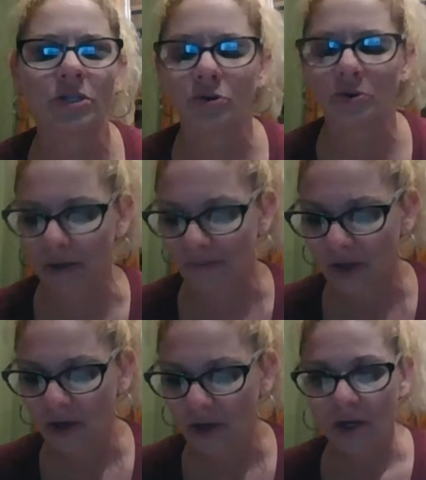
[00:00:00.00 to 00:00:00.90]
to do with them.
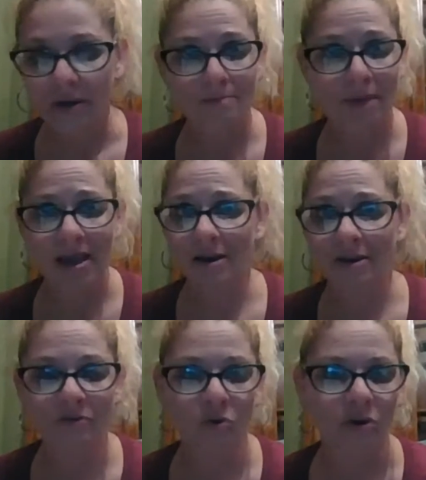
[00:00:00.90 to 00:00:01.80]
Make a
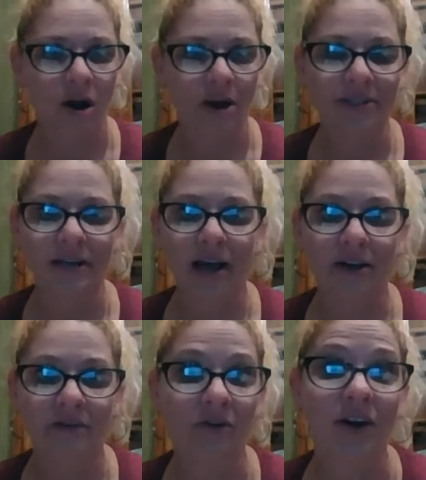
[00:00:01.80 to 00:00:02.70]
folder on the
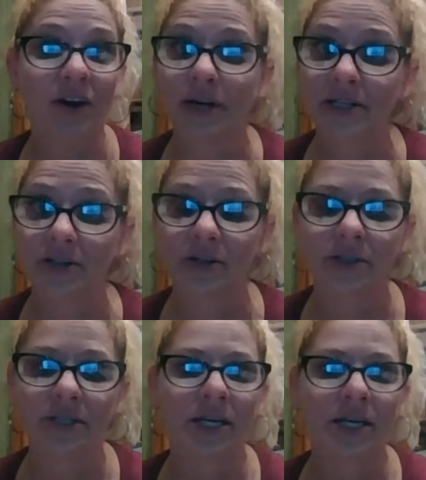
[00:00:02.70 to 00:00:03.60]
side for
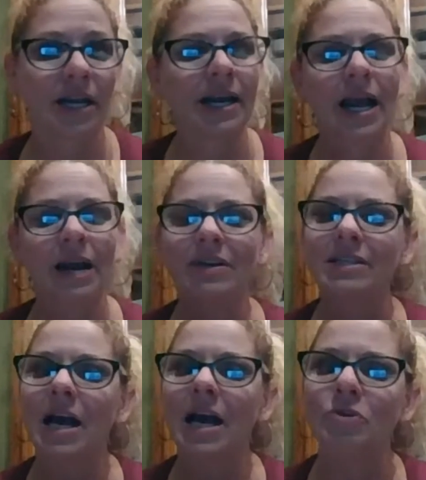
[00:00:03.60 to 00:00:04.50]
fundraisers, and every
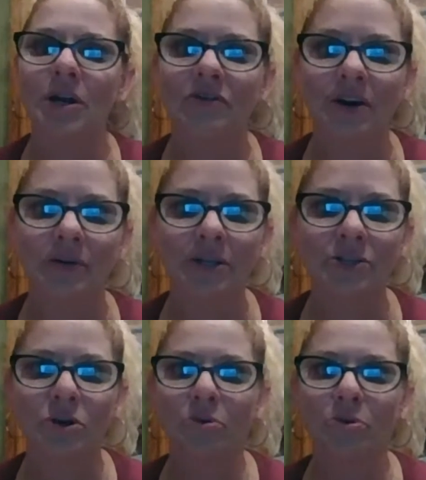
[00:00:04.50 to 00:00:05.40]
time you get a
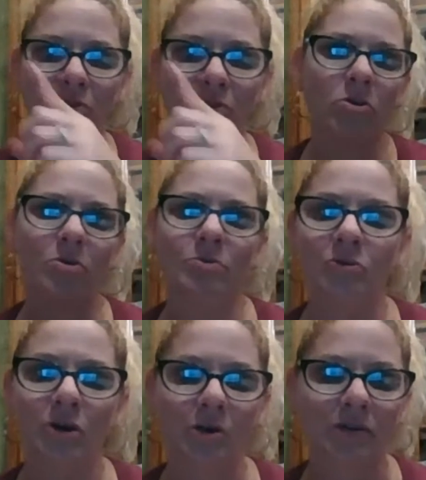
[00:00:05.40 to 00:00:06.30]
fundraiser approval,
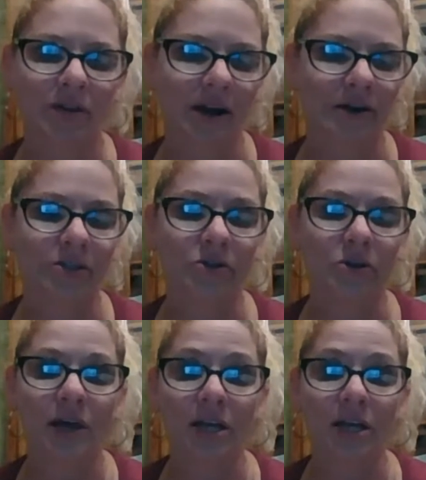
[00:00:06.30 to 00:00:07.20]
move it over there
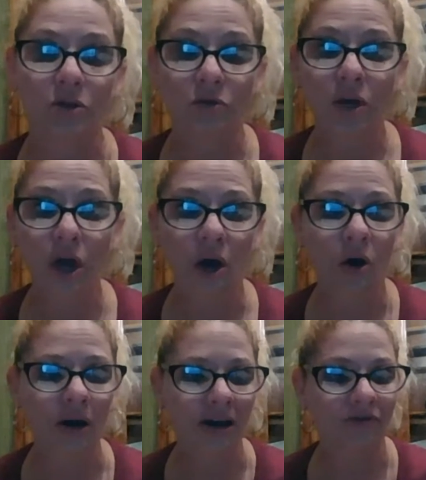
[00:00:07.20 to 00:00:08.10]
so that you
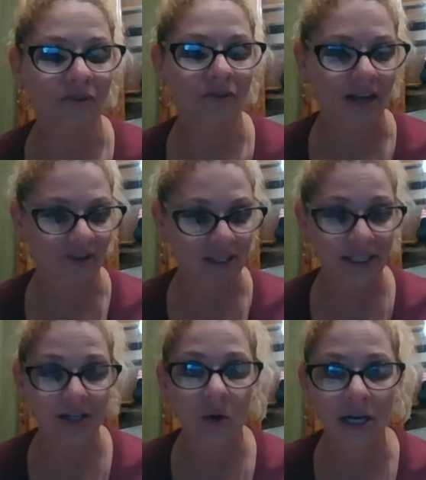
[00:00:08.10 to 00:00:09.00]
know if if it's
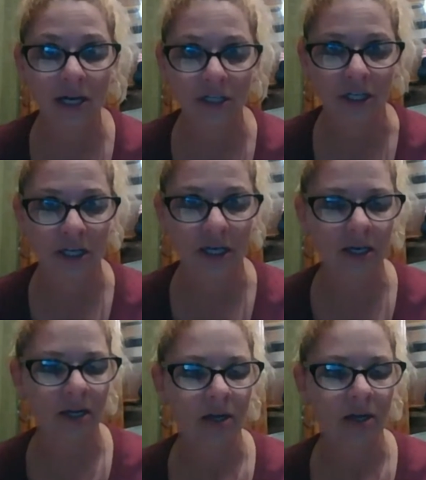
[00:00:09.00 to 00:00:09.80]
in question,